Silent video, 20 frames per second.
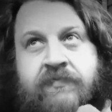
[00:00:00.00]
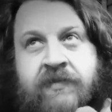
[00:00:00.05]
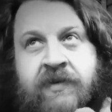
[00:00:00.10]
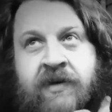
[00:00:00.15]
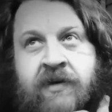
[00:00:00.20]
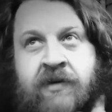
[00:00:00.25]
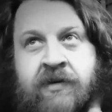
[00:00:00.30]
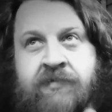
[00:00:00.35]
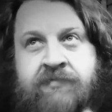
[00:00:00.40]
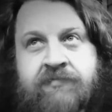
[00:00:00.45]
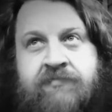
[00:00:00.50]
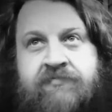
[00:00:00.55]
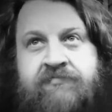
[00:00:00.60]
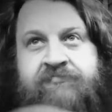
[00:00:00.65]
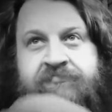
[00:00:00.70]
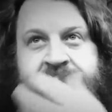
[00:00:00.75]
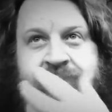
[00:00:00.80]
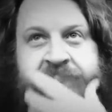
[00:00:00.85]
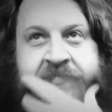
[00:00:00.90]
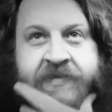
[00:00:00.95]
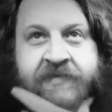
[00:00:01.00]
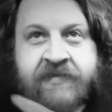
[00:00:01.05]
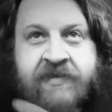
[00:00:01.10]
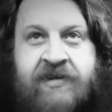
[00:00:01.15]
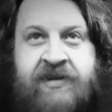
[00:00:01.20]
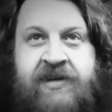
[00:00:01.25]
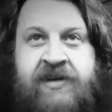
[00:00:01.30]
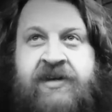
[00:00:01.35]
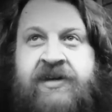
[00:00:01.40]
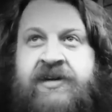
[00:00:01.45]
Oh,
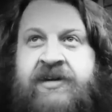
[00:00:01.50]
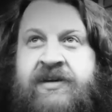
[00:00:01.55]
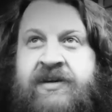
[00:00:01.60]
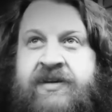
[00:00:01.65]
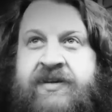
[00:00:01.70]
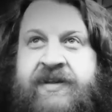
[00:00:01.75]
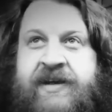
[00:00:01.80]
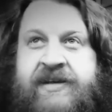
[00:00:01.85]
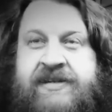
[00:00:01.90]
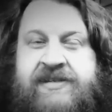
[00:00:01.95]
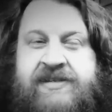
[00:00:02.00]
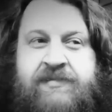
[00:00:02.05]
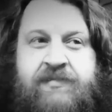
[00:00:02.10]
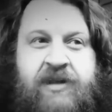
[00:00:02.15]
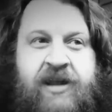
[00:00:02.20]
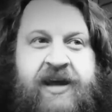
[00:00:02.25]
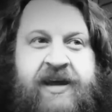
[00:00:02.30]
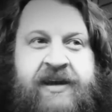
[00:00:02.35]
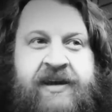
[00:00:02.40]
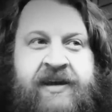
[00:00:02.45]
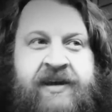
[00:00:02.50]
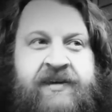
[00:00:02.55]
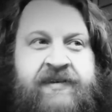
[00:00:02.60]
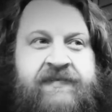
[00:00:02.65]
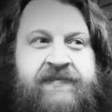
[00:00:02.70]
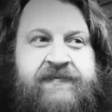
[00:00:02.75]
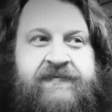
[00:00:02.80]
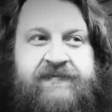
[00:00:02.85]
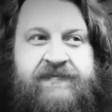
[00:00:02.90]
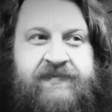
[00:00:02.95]
that's some lightning.
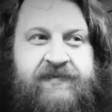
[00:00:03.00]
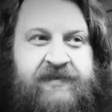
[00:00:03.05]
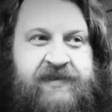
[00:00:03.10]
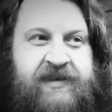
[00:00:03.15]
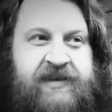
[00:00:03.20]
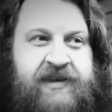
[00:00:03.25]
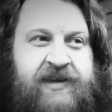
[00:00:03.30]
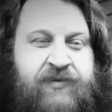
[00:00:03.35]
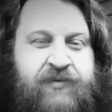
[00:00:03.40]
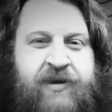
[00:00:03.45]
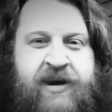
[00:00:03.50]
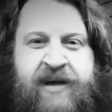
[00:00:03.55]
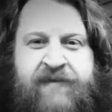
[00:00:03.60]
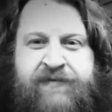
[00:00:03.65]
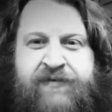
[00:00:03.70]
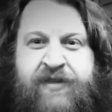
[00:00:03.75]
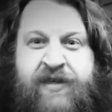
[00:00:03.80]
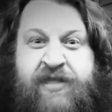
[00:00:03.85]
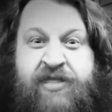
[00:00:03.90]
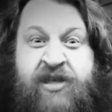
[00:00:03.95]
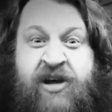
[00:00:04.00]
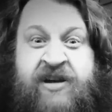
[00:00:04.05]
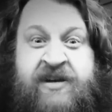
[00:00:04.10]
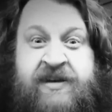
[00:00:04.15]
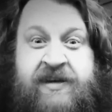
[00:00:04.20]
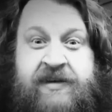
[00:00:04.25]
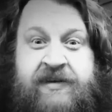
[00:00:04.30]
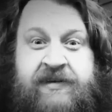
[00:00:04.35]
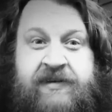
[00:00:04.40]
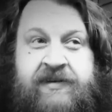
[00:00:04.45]
Get ready for the
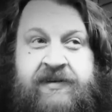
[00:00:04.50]
thunder.